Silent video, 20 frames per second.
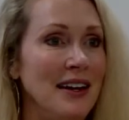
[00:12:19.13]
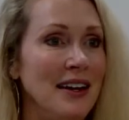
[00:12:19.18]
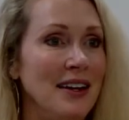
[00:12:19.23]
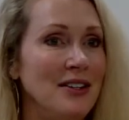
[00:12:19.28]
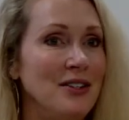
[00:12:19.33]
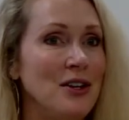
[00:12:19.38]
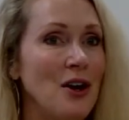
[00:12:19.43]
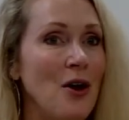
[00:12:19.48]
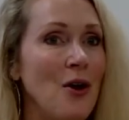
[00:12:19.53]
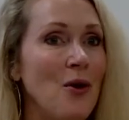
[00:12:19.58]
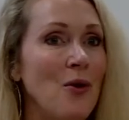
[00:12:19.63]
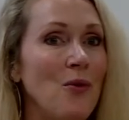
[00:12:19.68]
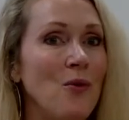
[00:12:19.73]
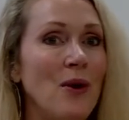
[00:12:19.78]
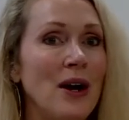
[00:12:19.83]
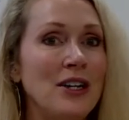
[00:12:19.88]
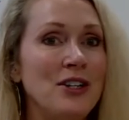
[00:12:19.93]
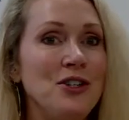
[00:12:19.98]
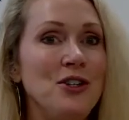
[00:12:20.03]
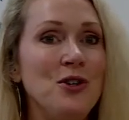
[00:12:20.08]
So
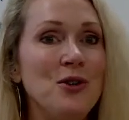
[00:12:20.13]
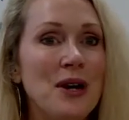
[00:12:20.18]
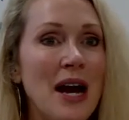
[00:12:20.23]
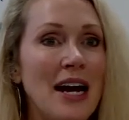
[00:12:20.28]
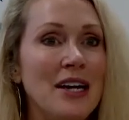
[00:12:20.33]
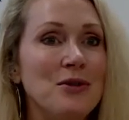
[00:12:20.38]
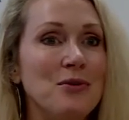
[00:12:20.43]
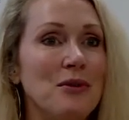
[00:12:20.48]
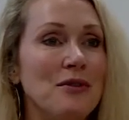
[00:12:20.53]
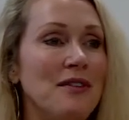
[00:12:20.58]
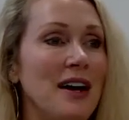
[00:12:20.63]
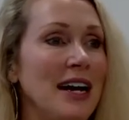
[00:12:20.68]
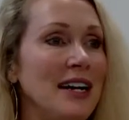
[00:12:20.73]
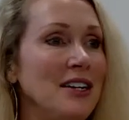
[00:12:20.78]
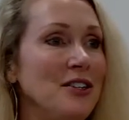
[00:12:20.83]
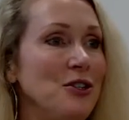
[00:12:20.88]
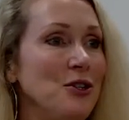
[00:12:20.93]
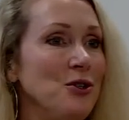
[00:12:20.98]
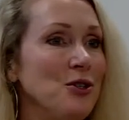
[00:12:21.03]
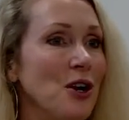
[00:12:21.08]
what you guys will find
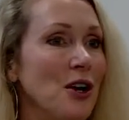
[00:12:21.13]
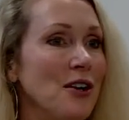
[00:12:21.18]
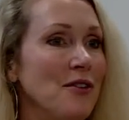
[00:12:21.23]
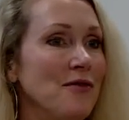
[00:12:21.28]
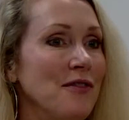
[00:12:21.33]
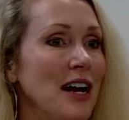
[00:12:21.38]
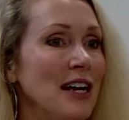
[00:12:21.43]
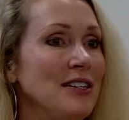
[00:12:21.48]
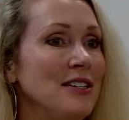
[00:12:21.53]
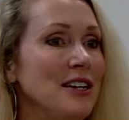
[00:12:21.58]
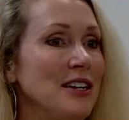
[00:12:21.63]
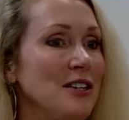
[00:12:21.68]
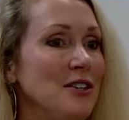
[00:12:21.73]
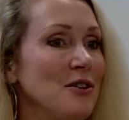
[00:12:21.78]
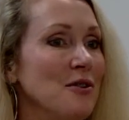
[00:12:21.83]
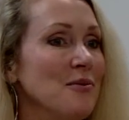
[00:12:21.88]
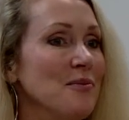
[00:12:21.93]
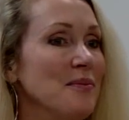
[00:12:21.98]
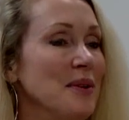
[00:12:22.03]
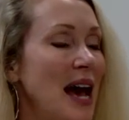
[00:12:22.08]
as you start investing,
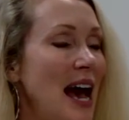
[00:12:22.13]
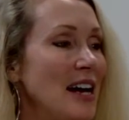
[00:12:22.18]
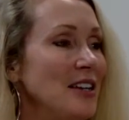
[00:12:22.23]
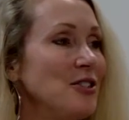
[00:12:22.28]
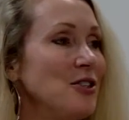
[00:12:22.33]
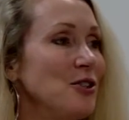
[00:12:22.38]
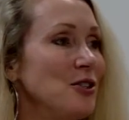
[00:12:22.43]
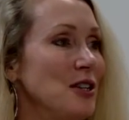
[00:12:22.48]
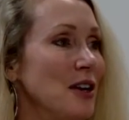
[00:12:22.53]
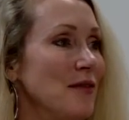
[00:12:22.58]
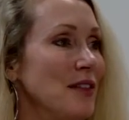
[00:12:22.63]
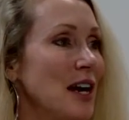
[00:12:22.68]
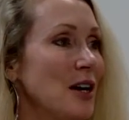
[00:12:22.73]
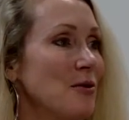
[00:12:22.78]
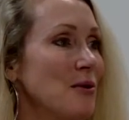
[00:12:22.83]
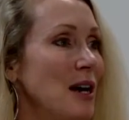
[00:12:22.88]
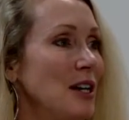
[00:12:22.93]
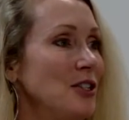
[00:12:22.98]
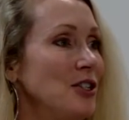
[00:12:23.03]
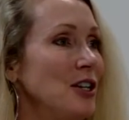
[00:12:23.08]
you'll ask yourself that
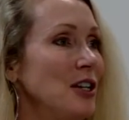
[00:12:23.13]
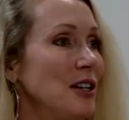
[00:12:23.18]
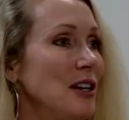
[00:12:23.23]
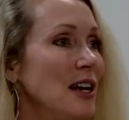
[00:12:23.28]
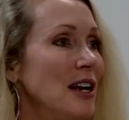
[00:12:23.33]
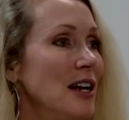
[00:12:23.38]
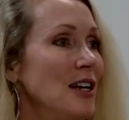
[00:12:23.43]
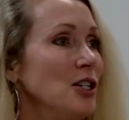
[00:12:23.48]
question: